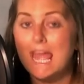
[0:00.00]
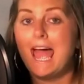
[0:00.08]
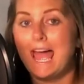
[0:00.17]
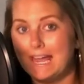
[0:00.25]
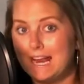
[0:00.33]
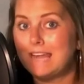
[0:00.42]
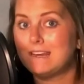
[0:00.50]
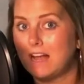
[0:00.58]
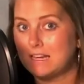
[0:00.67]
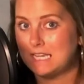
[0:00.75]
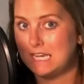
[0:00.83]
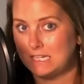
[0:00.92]
had I
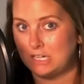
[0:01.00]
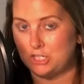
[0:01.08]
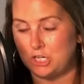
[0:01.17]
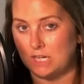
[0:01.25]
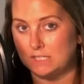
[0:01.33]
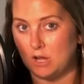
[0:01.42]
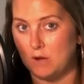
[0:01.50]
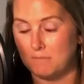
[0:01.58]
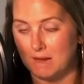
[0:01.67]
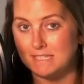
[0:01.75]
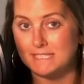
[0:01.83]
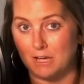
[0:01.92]
not taken a chance on
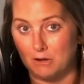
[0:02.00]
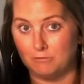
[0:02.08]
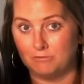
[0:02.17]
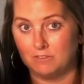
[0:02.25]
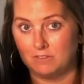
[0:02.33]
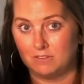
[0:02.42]
myself.